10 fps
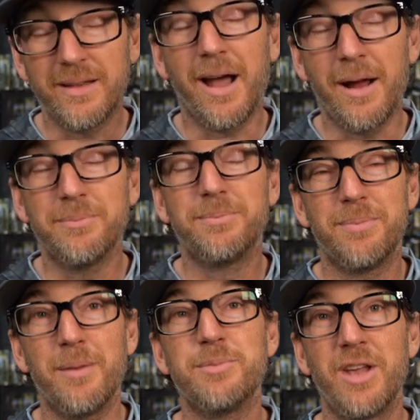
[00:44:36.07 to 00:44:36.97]
I,
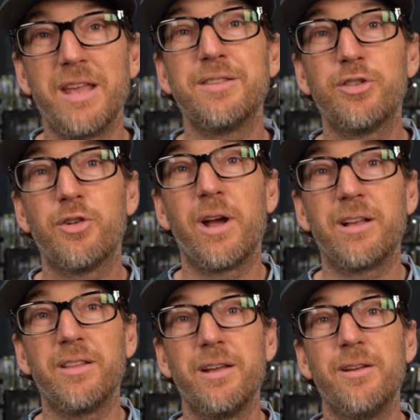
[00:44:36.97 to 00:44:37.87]
I'm saying this
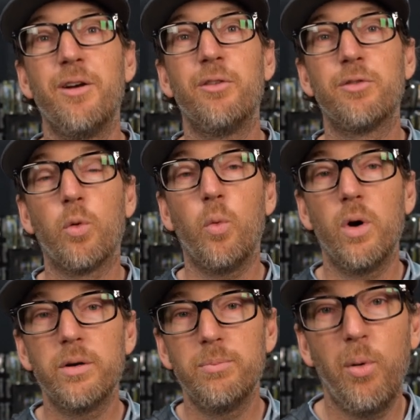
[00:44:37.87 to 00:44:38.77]
correctly for
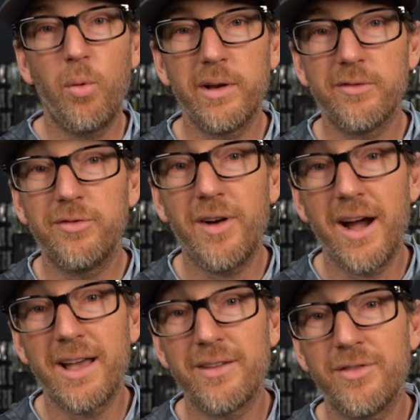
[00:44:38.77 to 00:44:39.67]

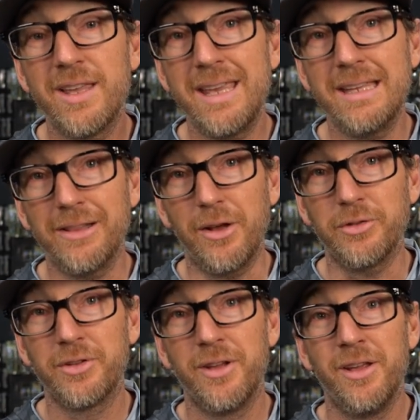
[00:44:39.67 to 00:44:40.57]
1.5
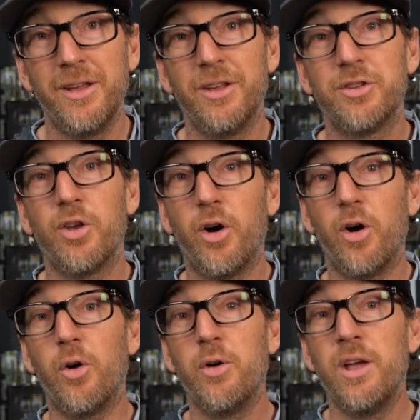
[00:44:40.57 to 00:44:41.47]
kilos.
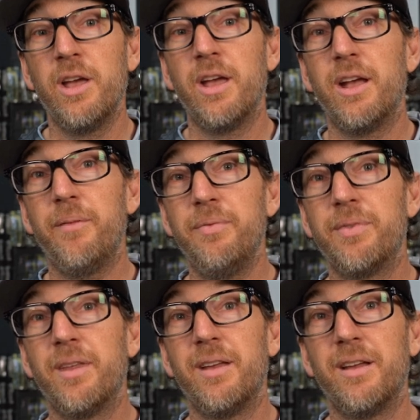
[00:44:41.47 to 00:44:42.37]
So like three and a half
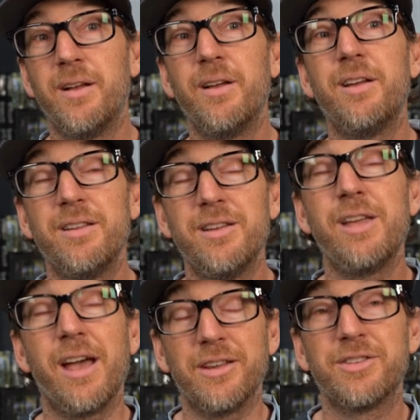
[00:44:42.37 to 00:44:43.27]
pounds.
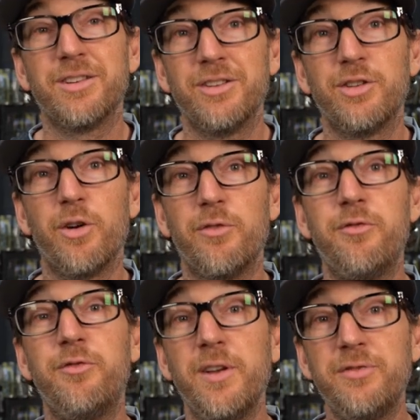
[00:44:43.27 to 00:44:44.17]
Yes. So
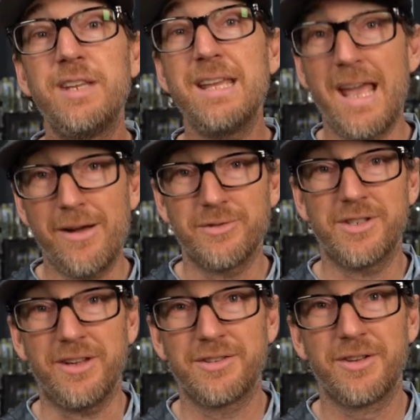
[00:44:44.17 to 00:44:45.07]
50
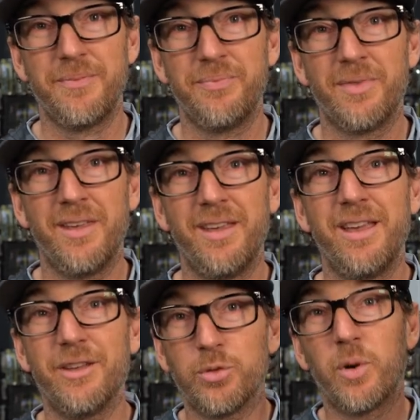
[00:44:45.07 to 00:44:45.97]
ounces
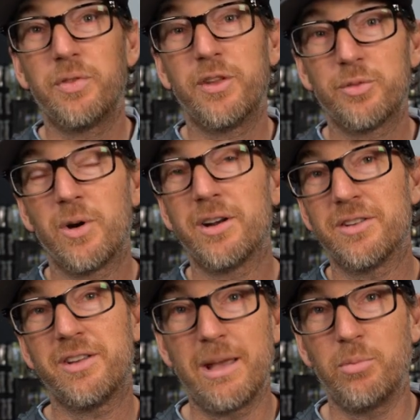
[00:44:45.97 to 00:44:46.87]
is what this rod
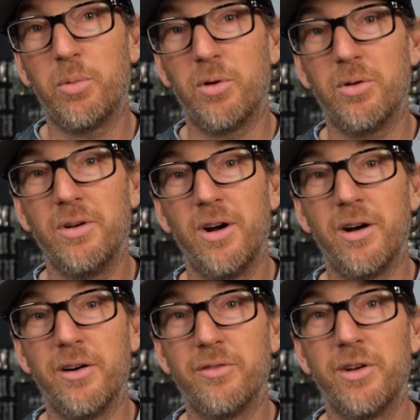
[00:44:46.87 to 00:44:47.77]
is capable
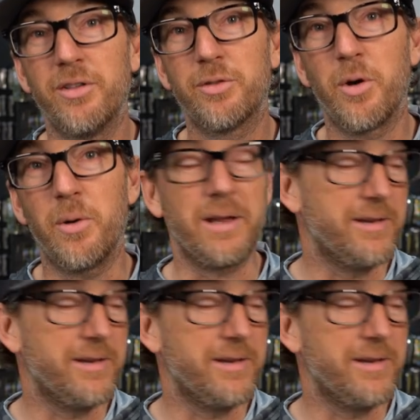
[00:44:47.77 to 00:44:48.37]
of throwing.